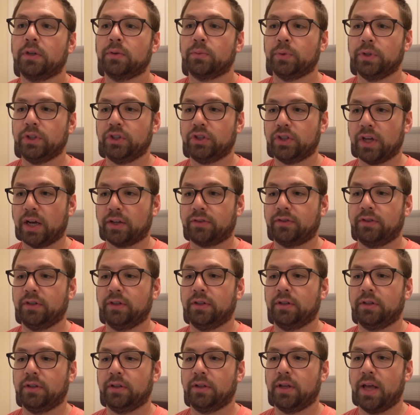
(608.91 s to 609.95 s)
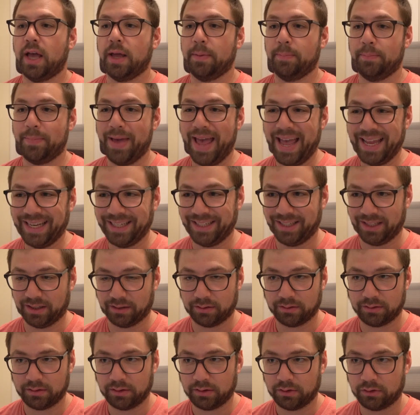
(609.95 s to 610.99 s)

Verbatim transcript: rejected, and pending.